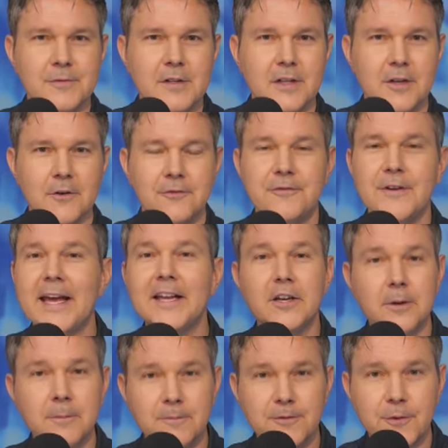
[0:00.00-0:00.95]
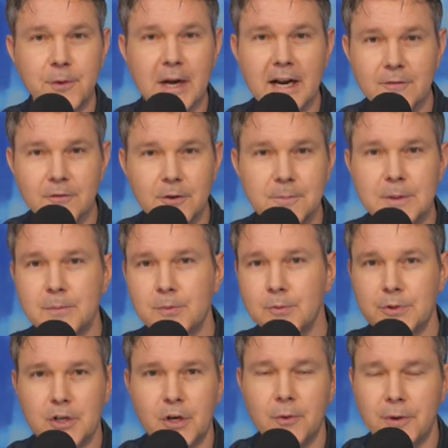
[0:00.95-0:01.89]
you know, fandom forever. People
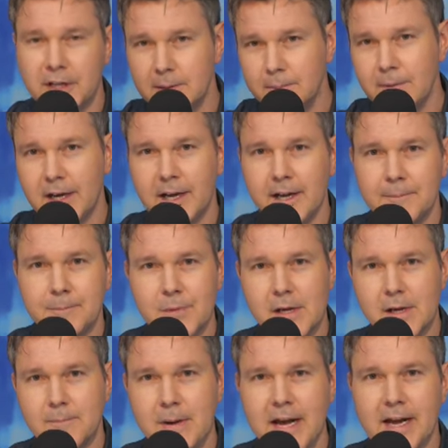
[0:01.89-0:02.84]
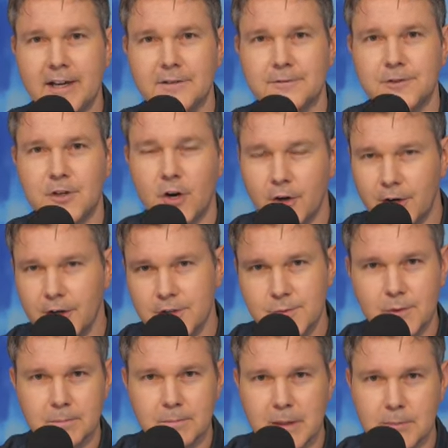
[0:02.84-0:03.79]
would go in and buy a pack of
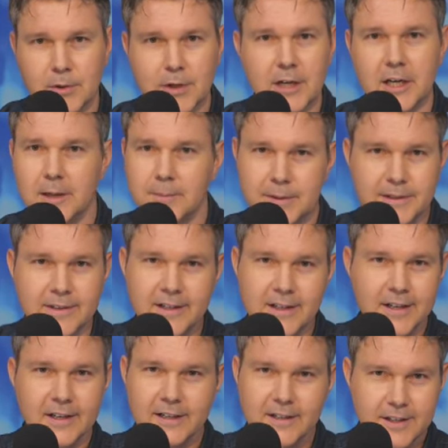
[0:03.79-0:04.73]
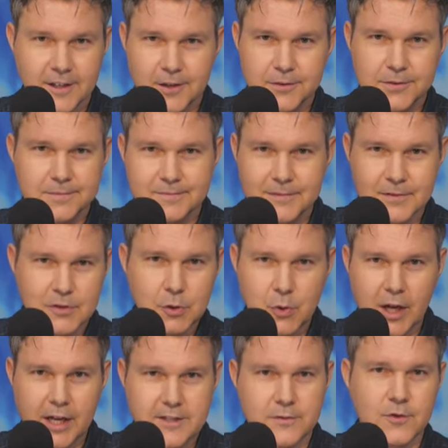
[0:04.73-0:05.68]
cards with bubble gum and, you know, do
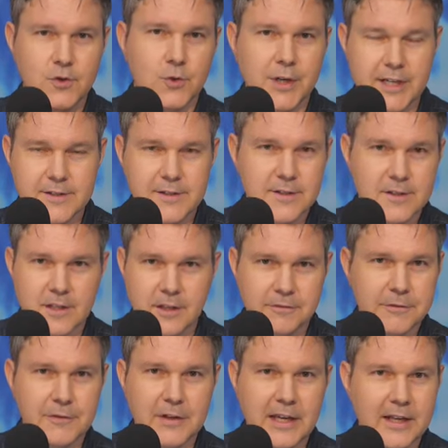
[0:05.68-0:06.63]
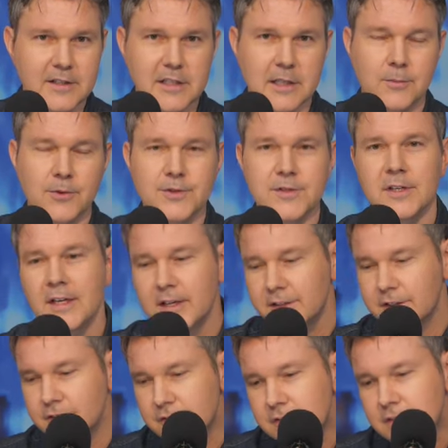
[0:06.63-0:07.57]
lots of trades and stuff if they had doubles.
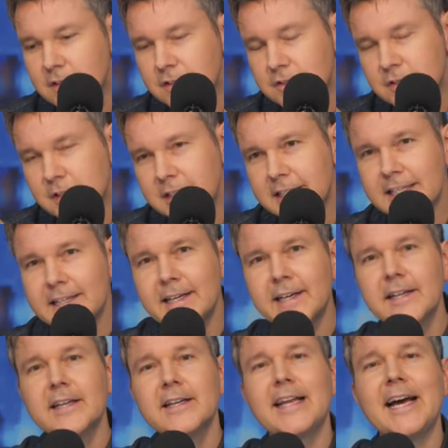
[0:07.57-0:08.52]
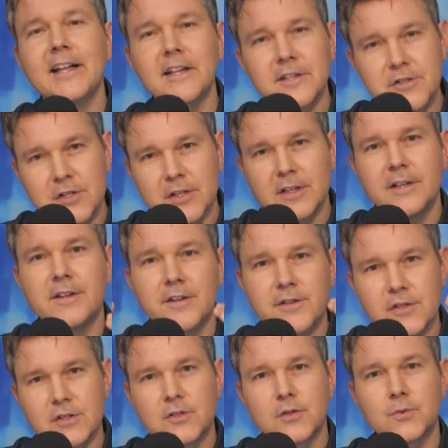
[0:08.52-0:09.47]
There's an analogy there.
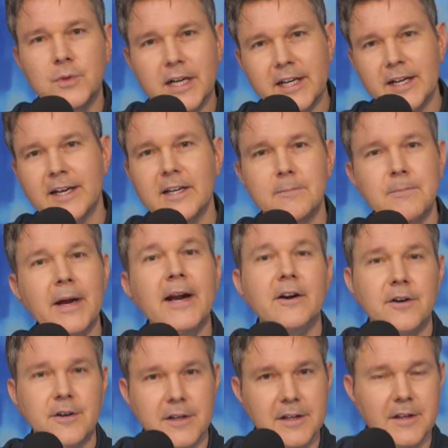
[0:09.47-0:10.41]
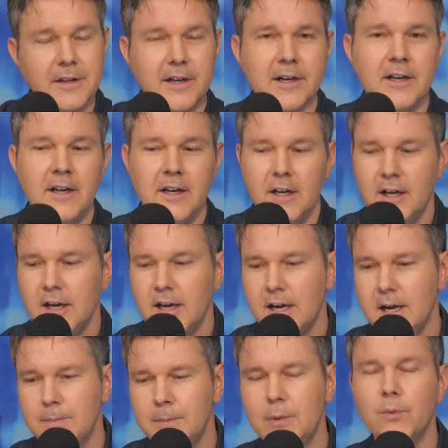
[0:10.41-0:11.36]
There's a direct kind of parody there.
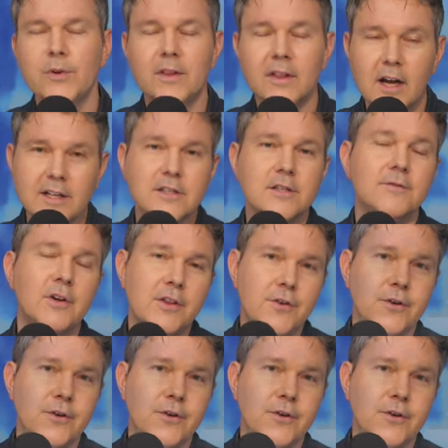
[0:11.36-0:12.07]
But with lots of